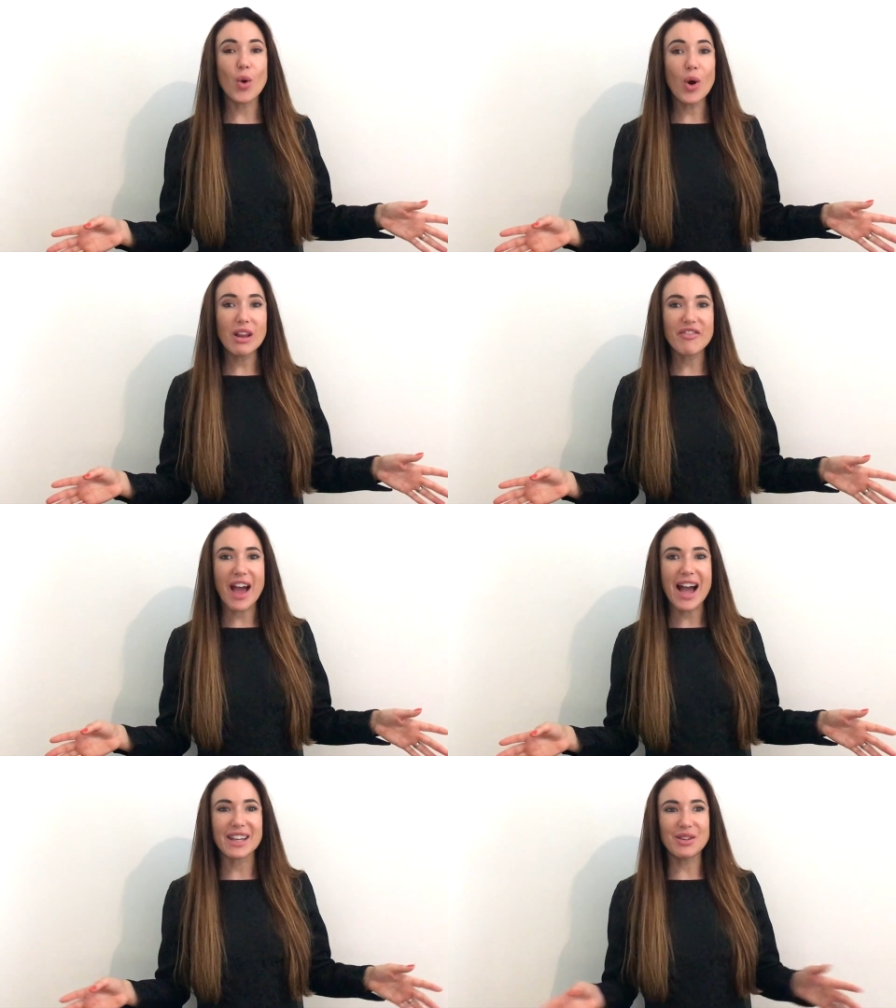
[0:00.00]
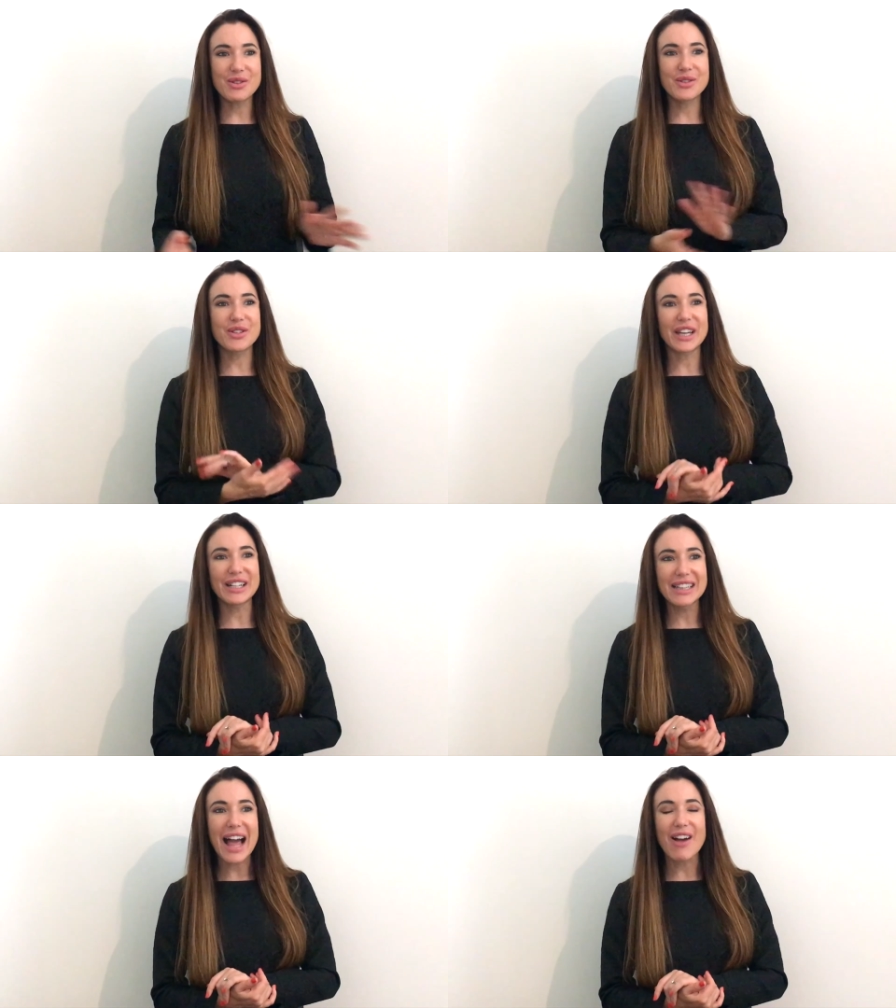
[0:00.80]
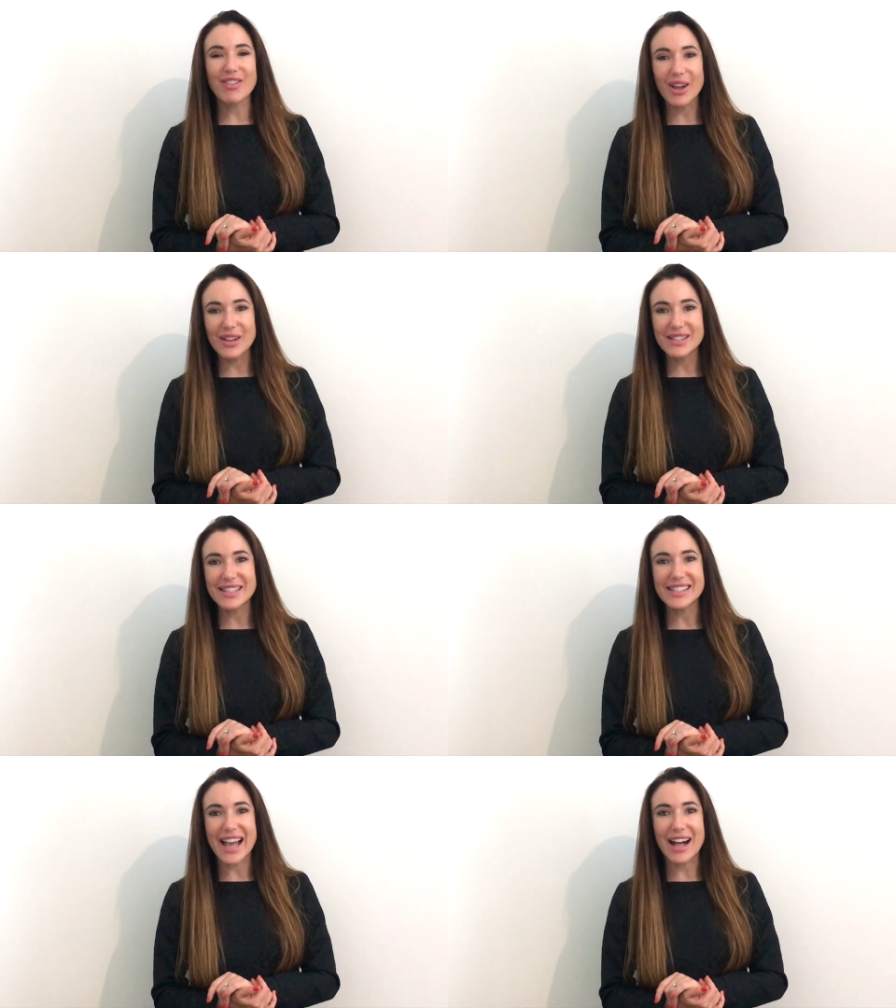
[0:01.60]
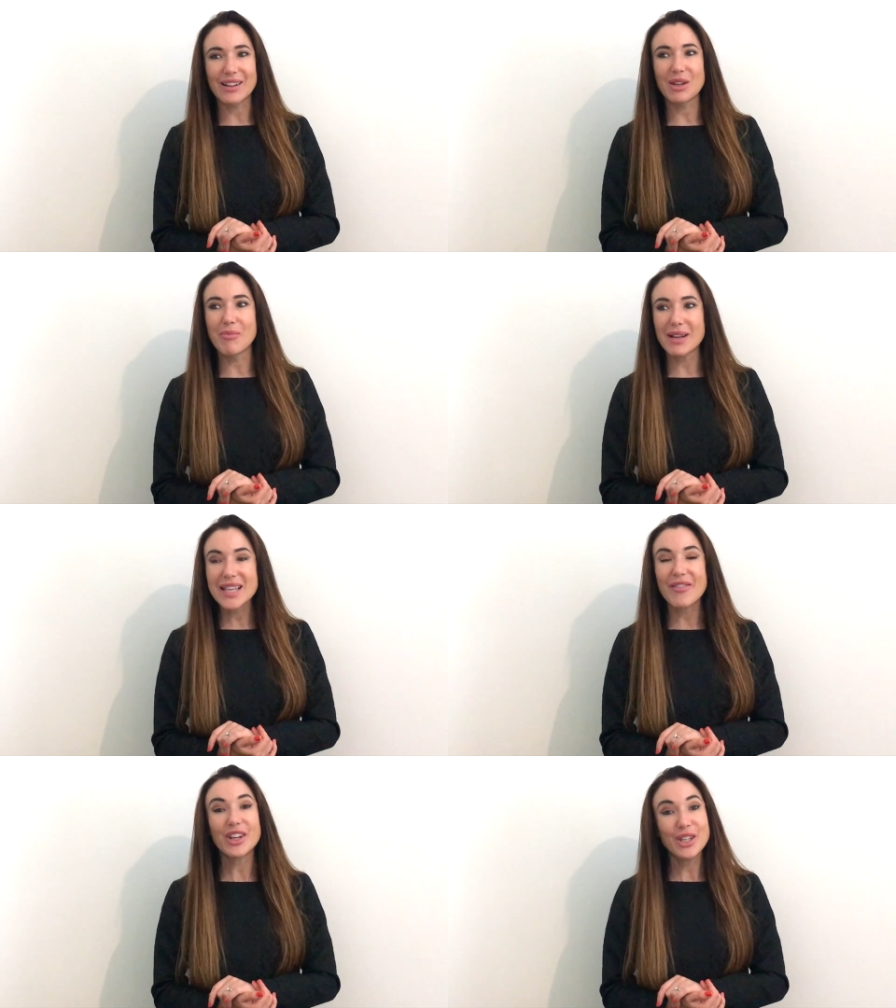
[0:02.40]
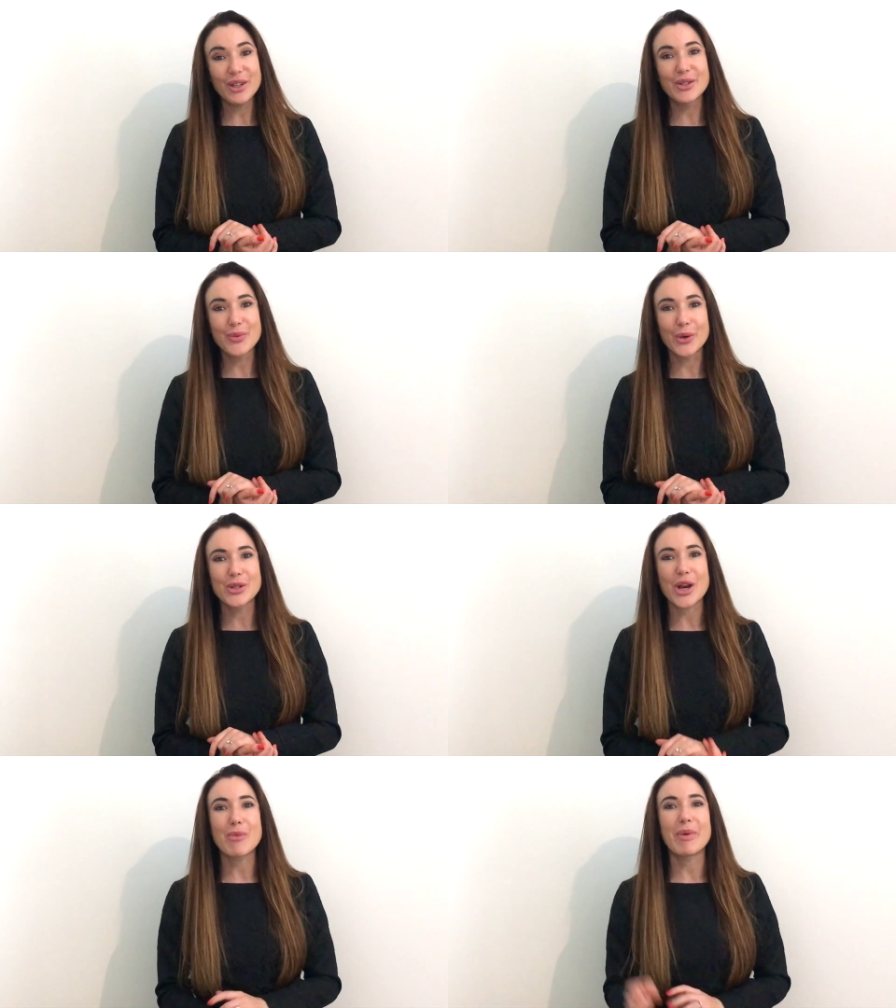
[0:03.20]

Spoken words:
all of that you still have clothes to sell, you must have a huge wardrobe.